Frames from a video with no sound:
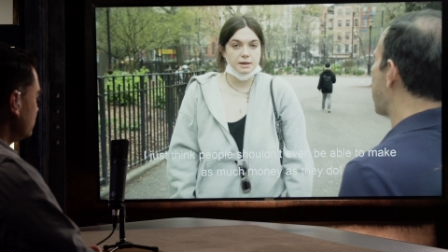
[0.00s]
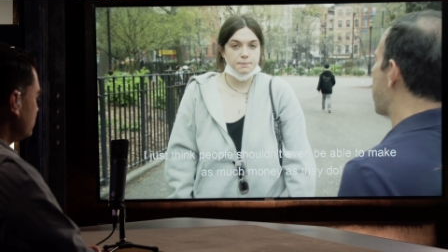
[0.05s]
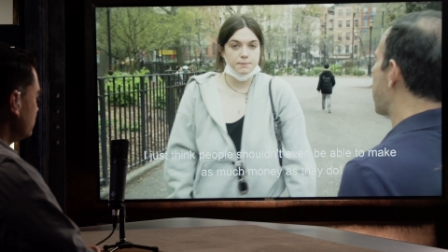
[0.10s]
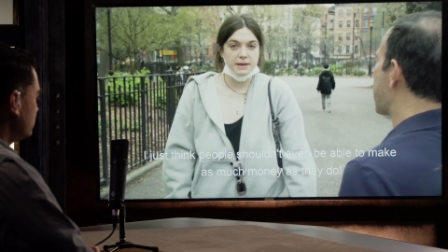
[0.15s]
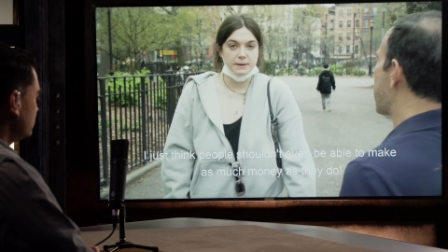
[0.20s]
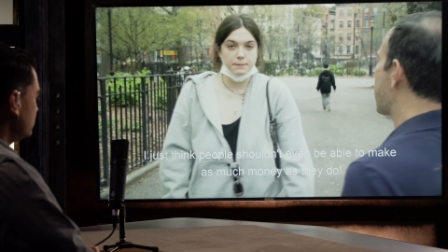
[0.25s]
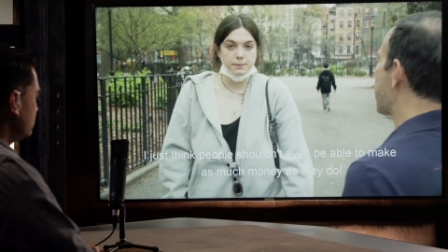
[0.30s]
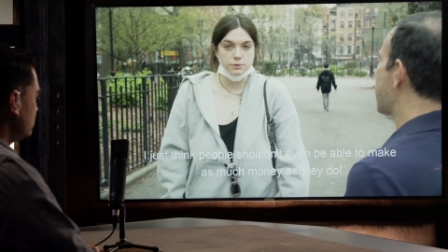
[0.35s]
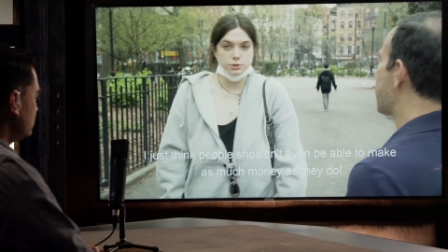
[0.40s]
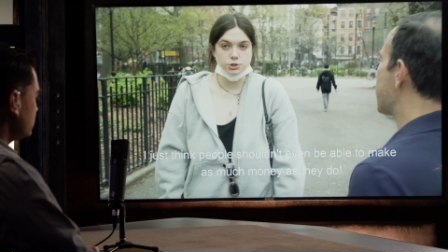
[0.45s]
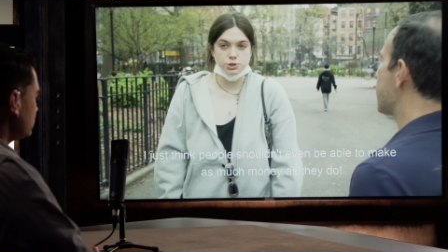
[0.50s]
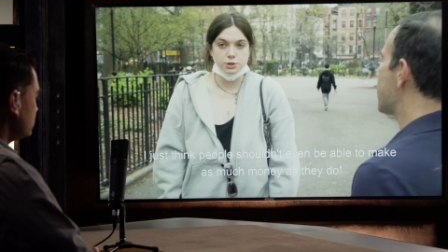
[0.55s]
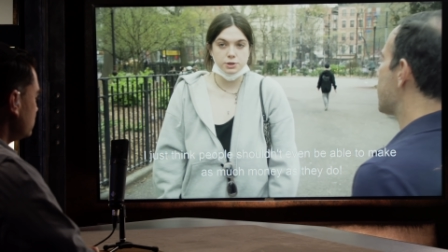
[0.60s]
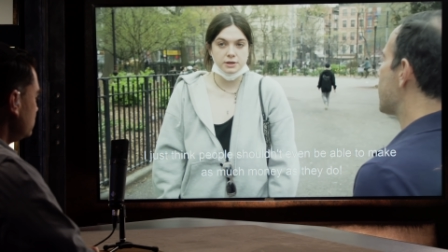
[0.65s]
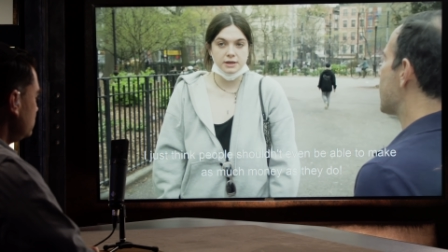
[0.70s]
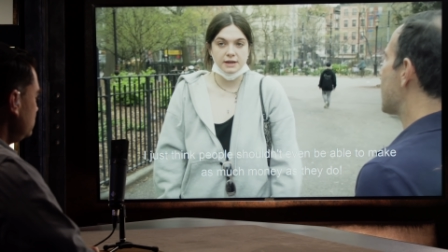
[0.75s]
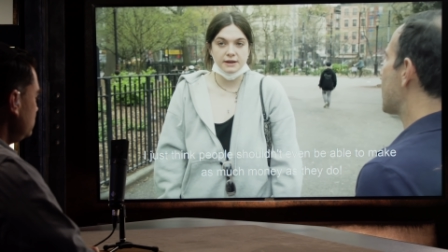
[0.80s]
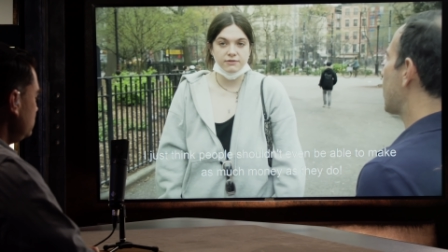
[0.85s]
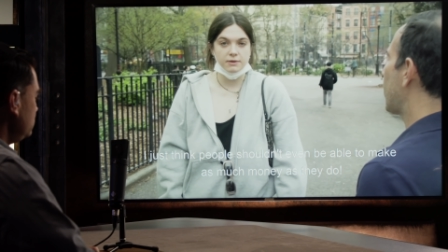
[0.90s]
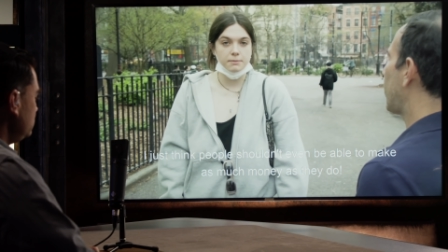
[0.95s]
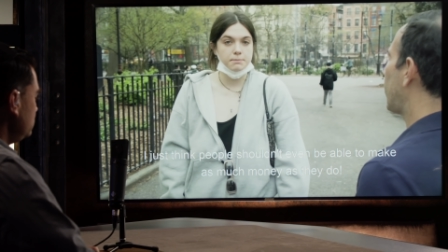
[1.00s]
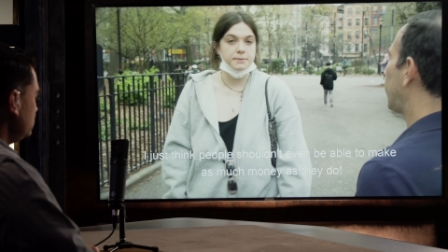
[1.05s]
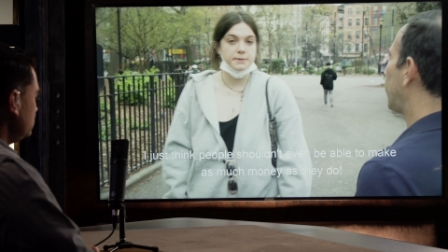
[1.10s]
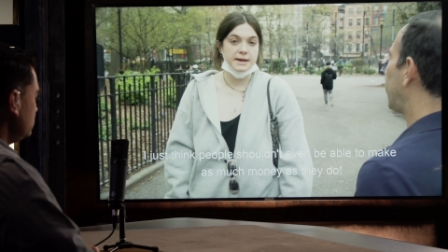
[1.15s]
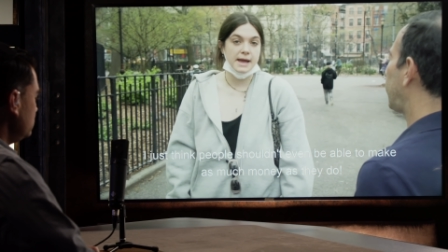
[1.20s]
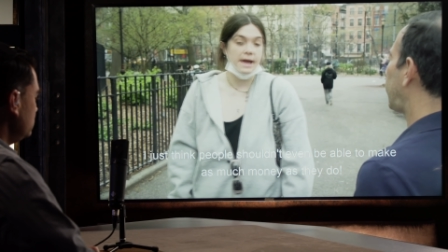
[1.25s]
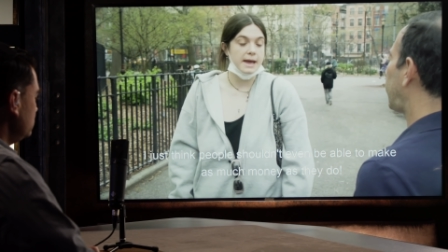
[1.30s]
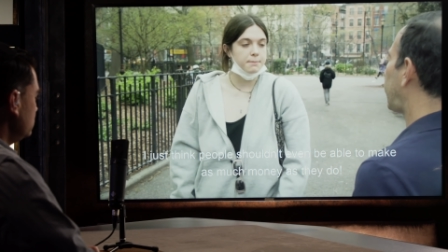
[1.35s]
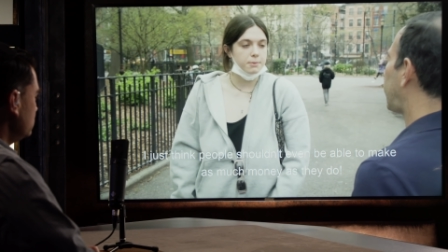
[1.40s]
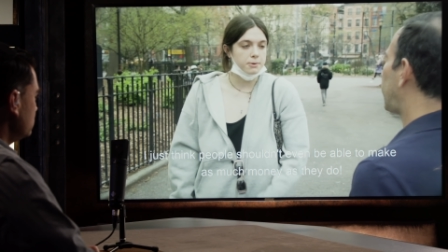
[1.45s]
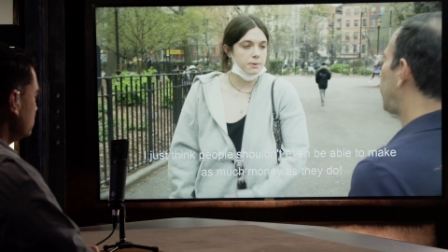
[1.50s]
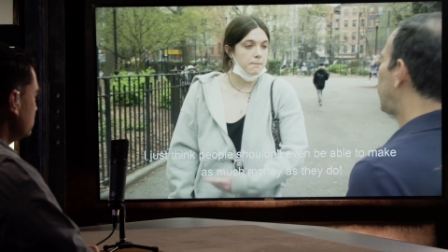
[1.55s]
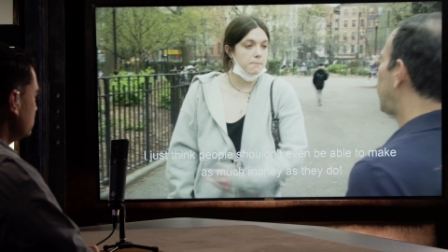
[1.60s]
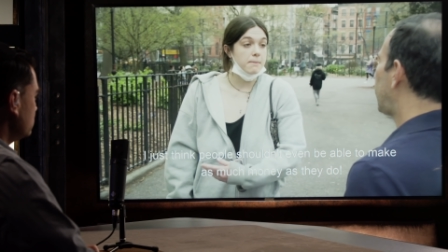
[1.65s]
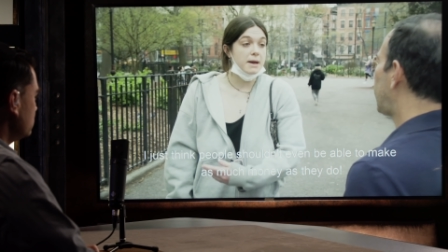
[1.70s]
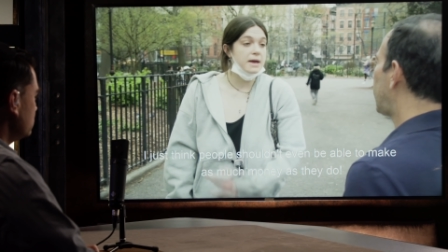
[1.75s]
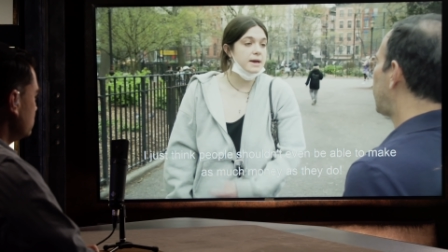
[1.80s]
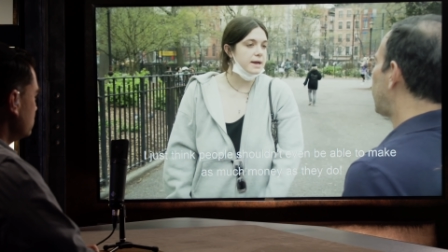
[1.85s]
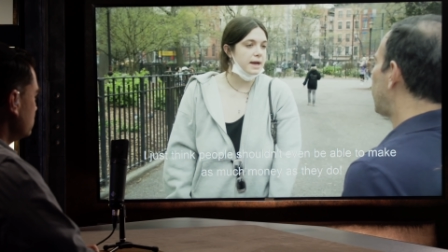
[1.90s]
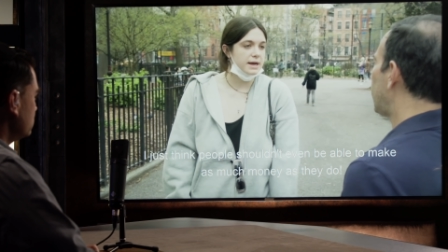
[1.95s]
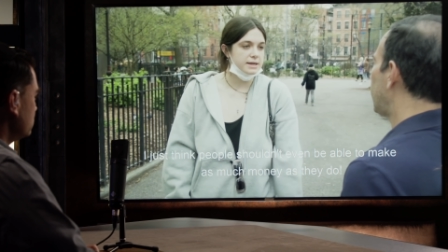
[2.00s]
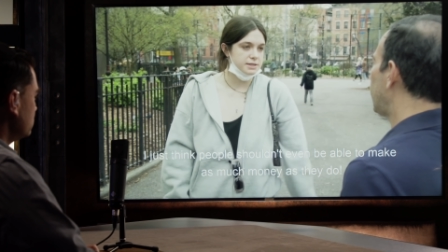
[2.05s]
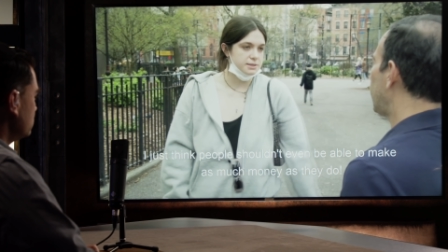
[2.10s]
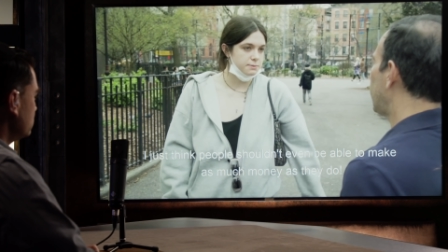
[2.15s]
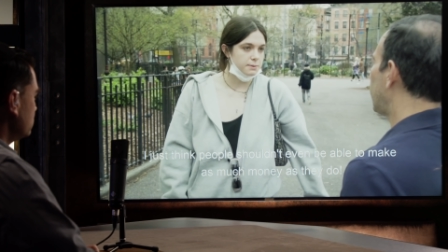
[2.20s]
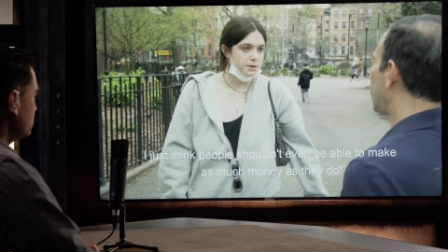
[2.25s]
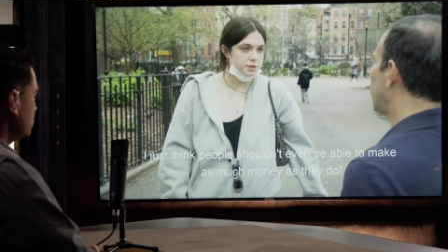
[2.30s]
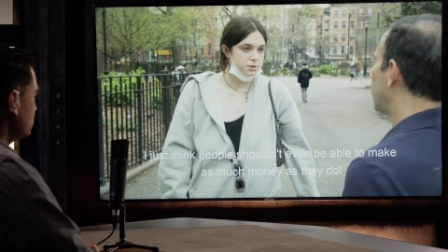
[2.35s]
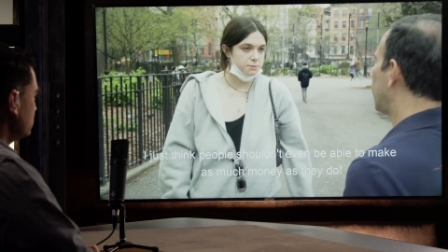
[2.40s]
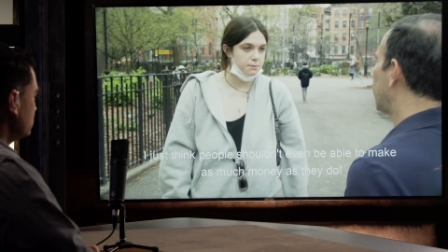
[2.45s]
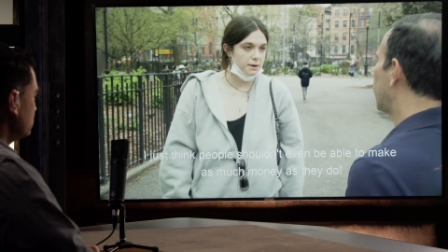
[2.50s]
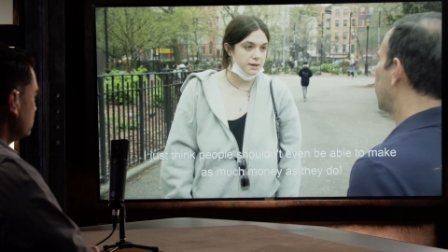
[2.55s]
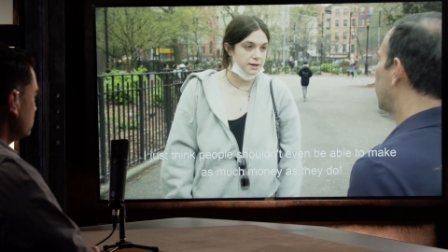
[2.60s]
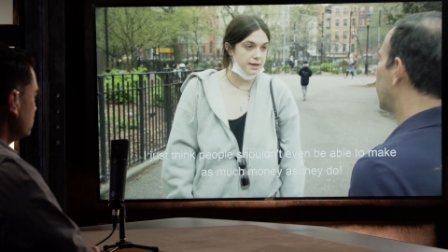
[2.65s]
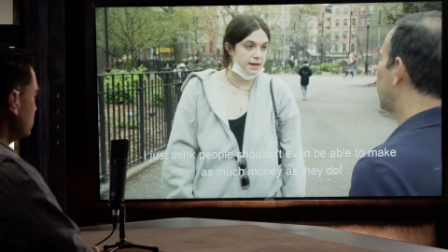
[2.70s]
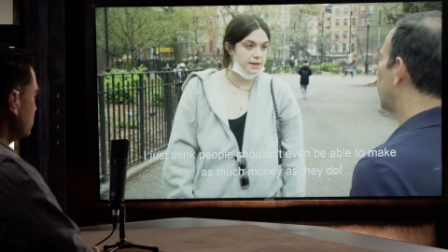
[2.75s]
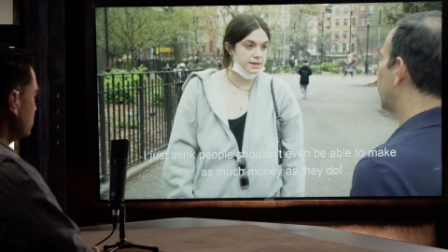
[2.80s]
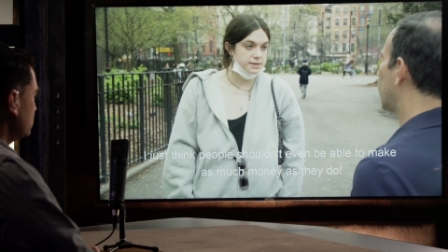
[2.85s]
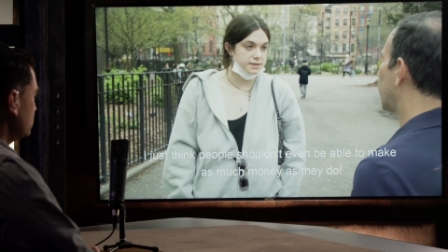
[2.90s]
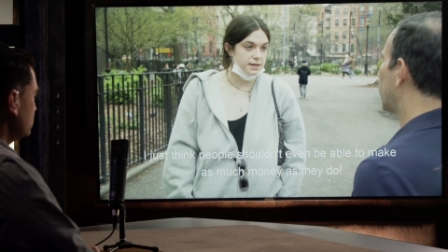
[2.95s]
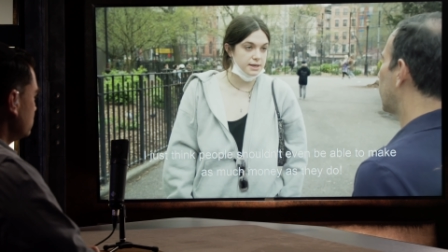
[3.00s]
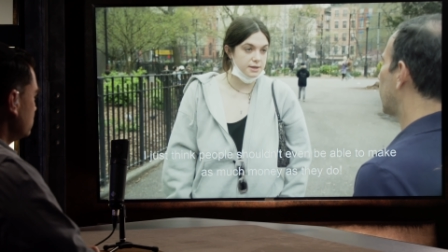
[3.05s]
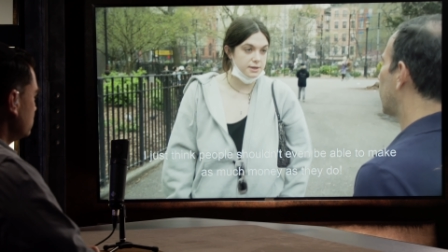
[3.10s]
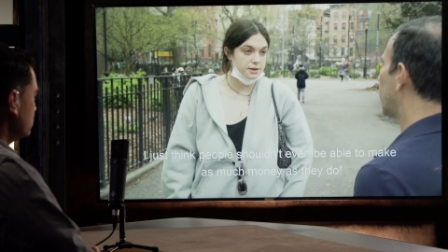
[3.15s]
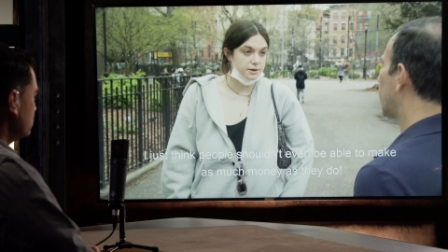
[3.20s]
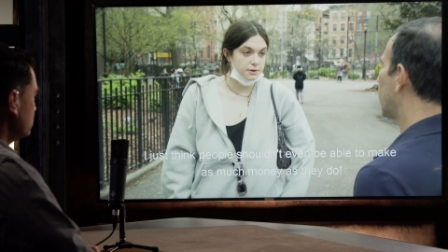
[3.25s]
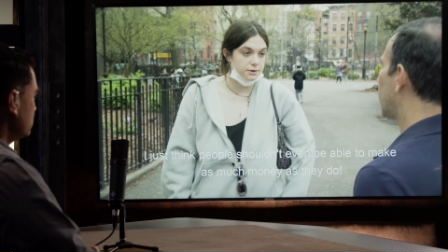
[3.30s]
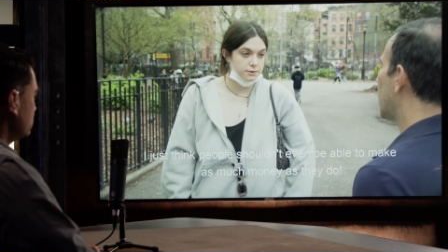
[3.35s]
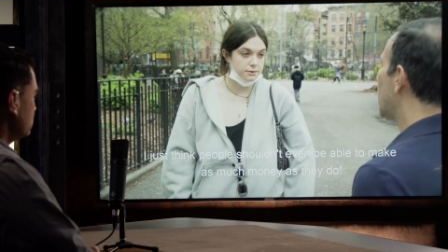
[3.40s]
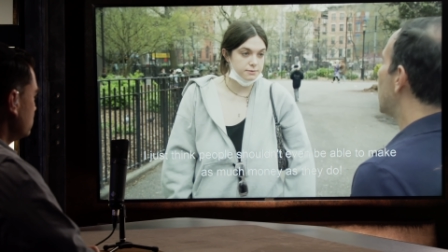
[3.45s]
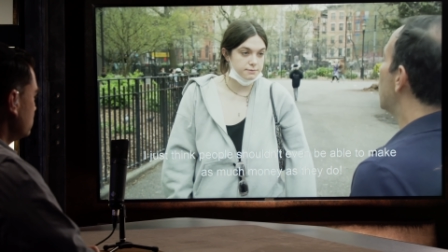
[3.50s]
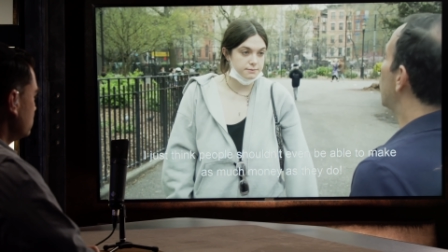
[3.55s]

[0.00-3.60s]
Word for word: think people shouldn't even be able to make as much money as they do.